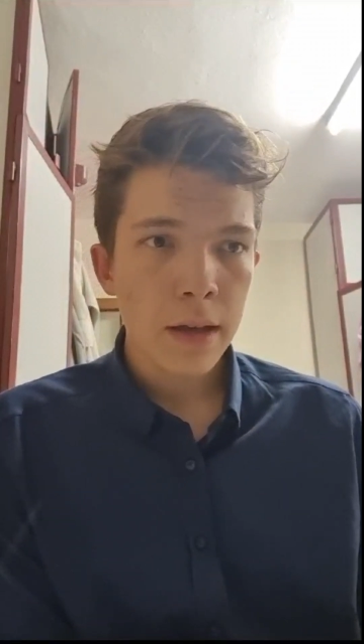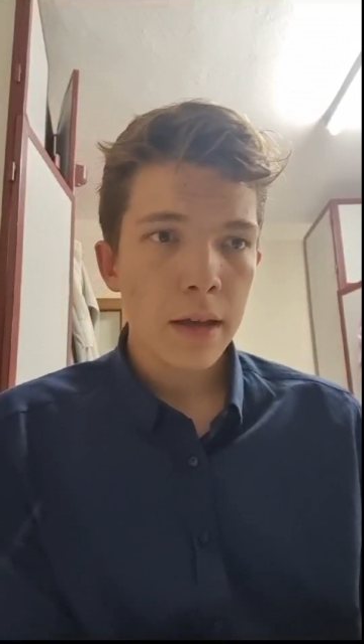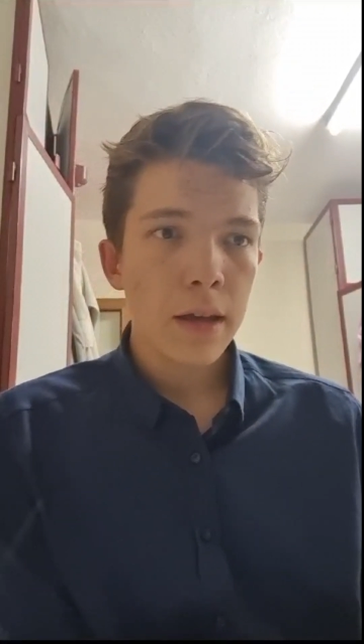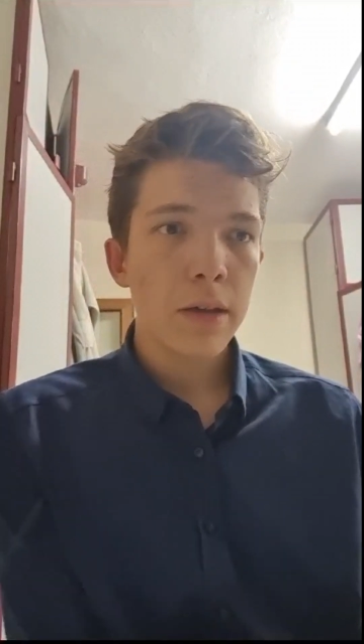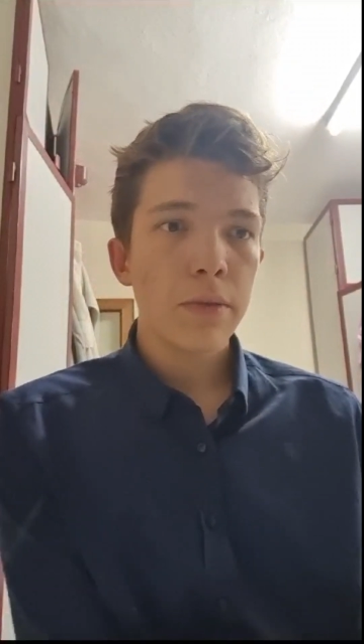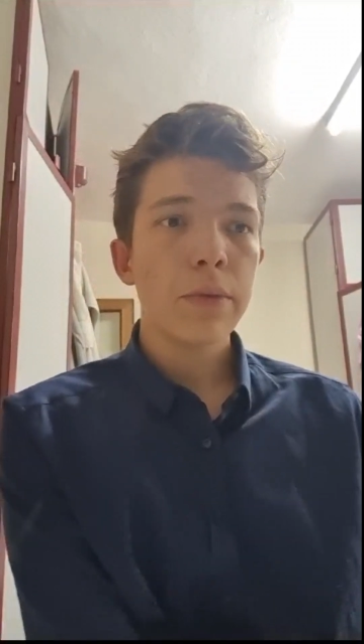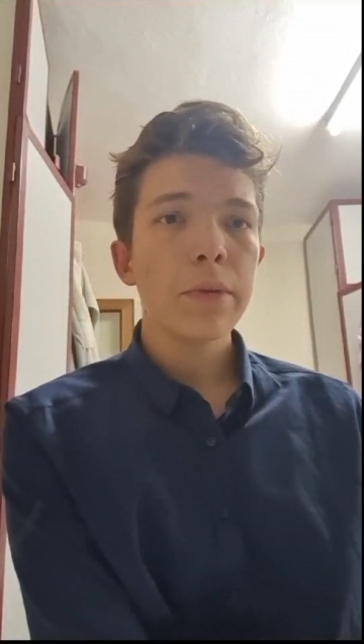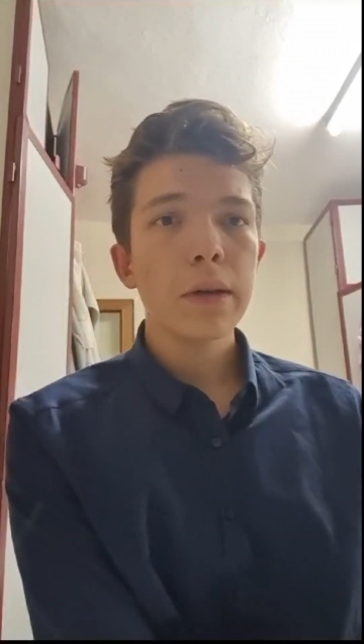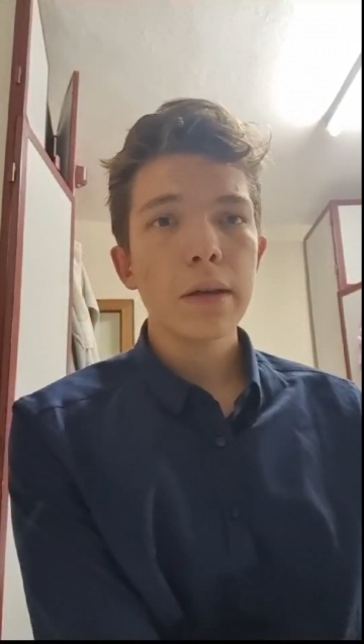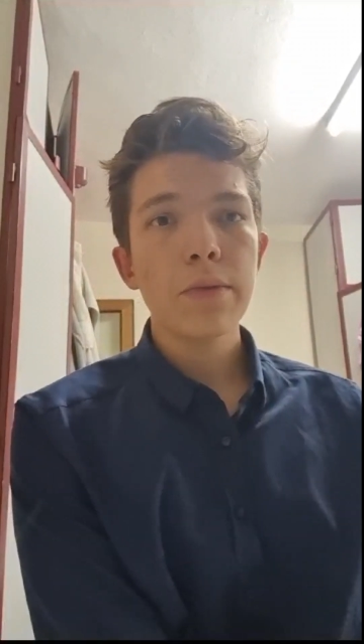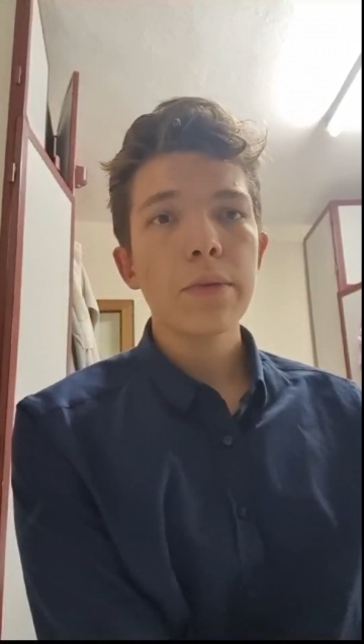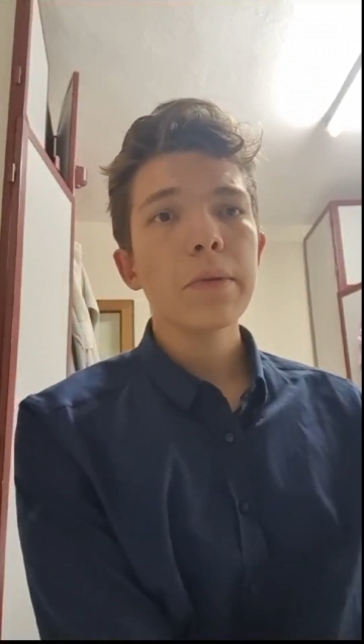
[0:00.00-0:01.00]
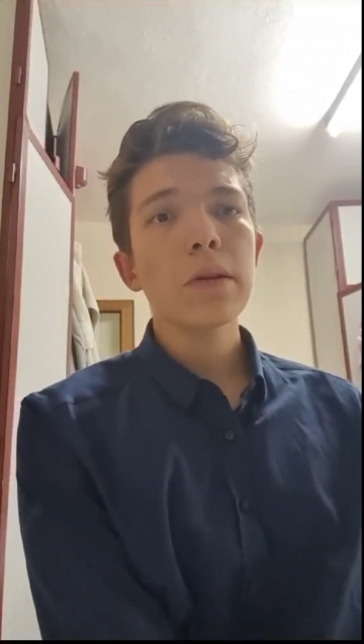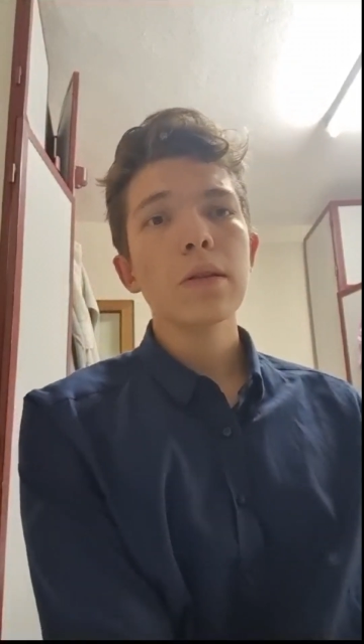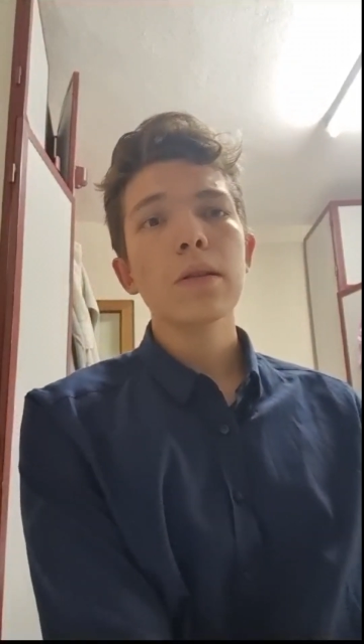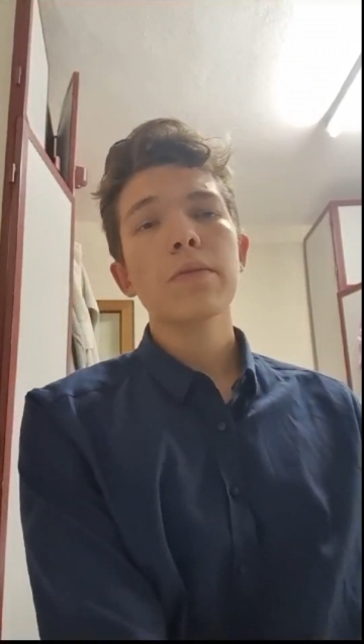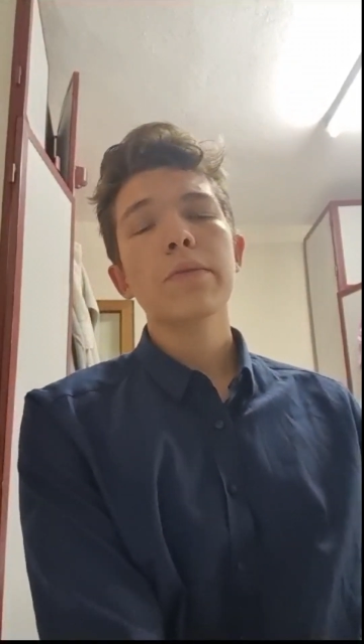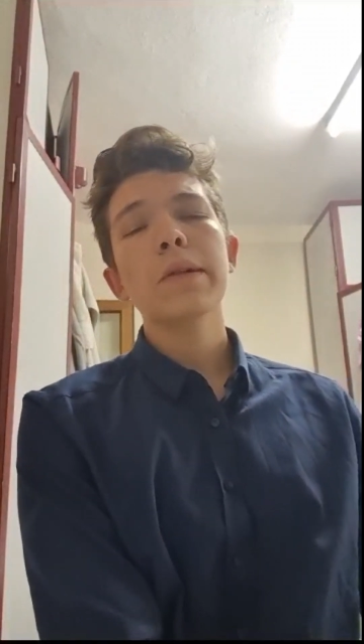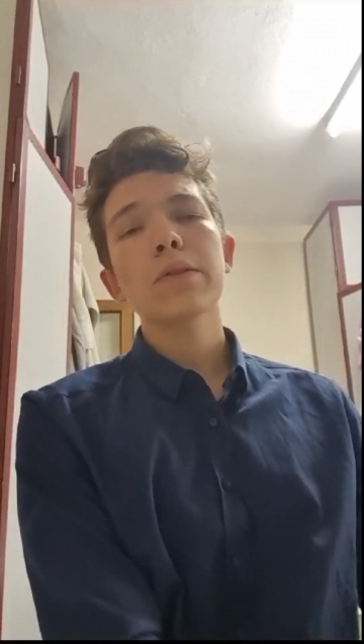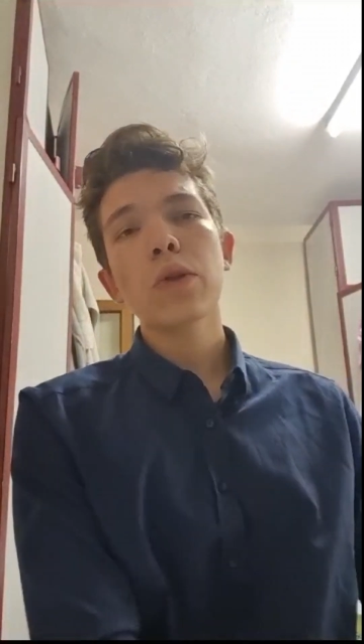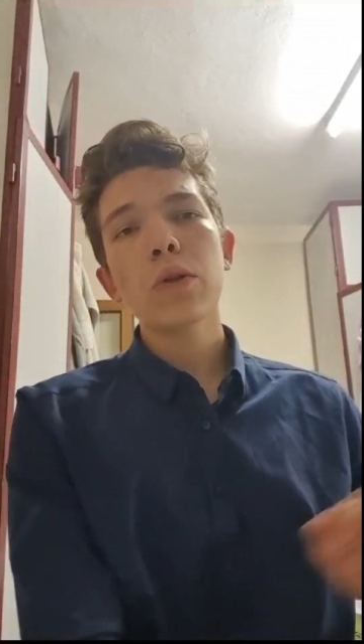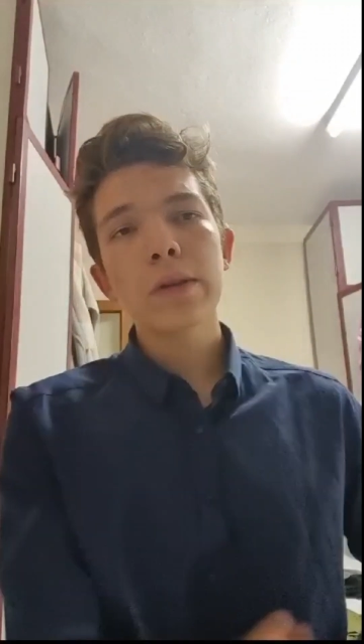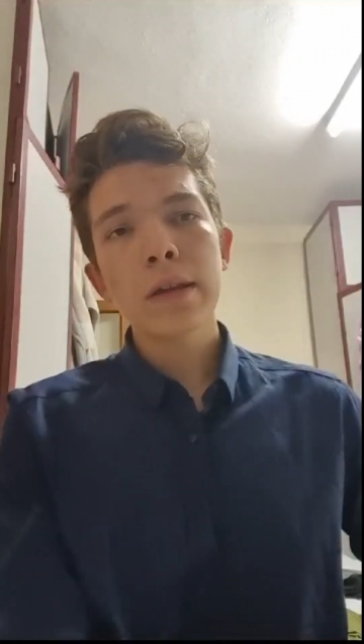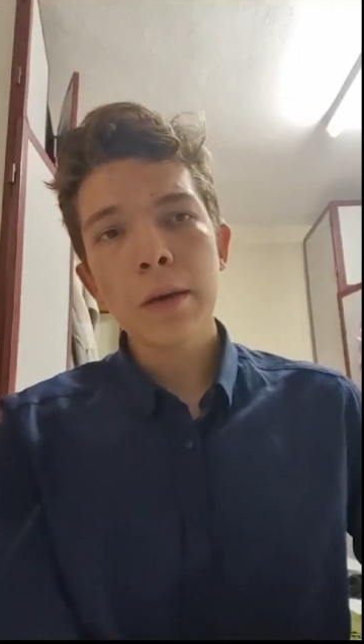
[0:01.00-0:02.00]
Uh, we, we, were we
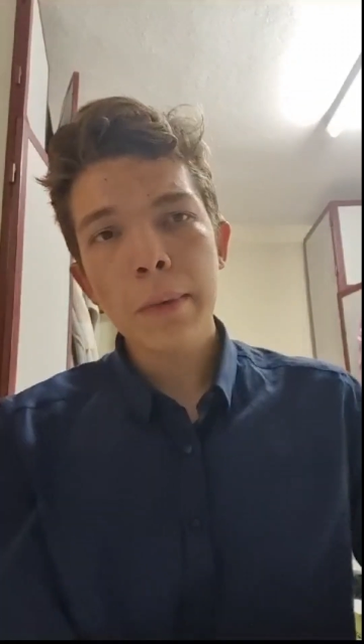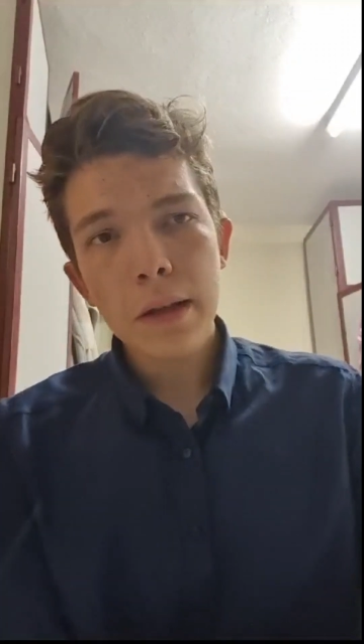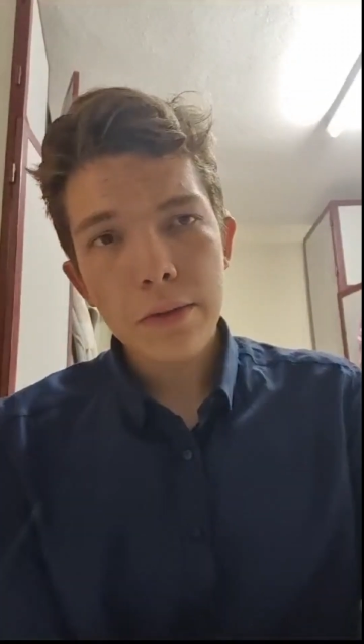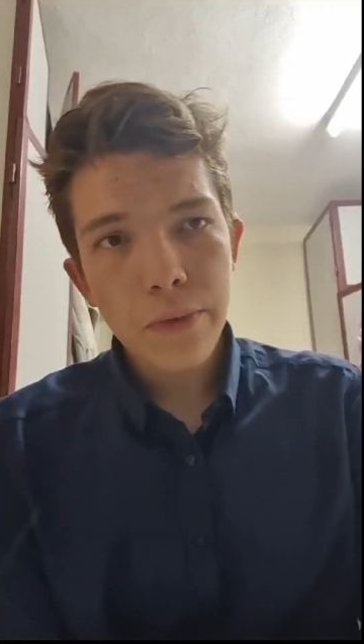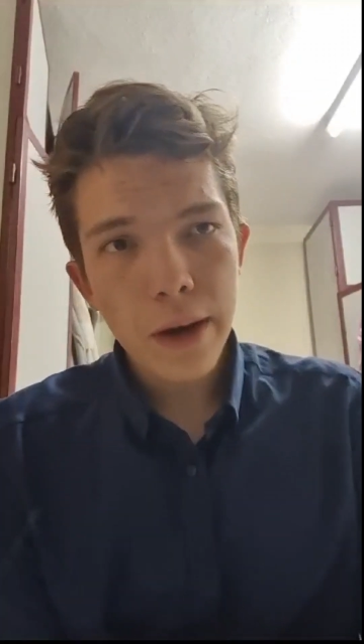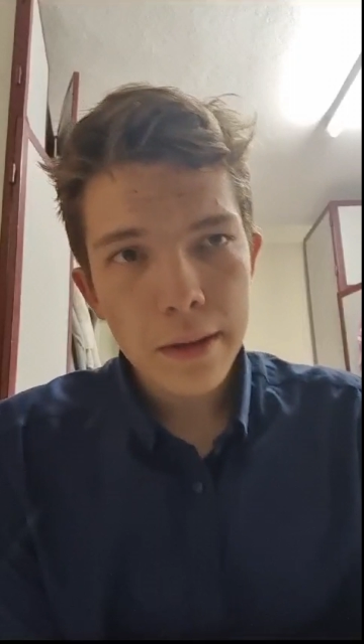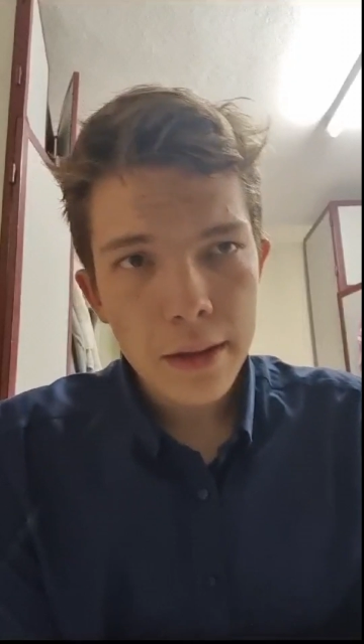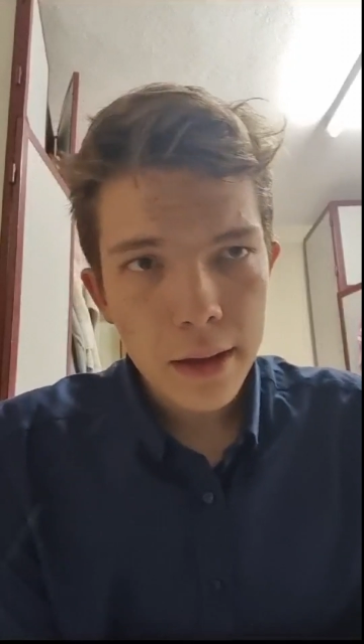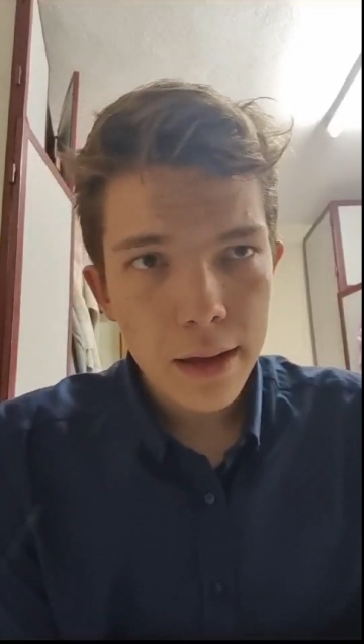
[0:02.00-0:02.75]
talking about finding